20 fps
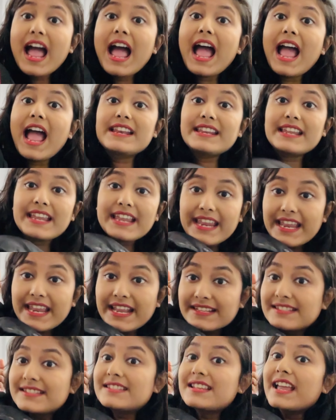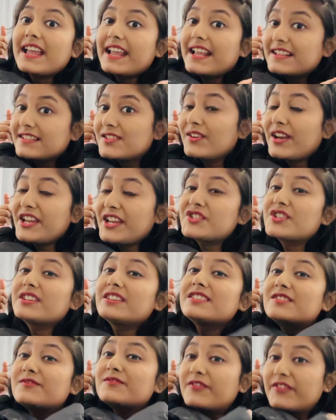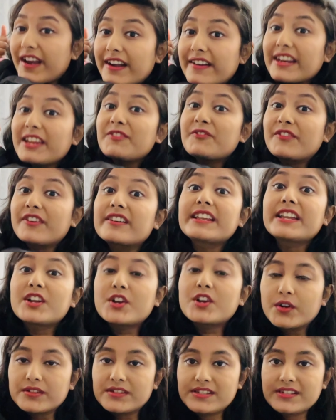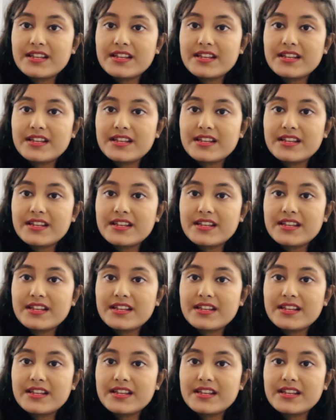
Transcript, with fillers: and its insulation is very very good.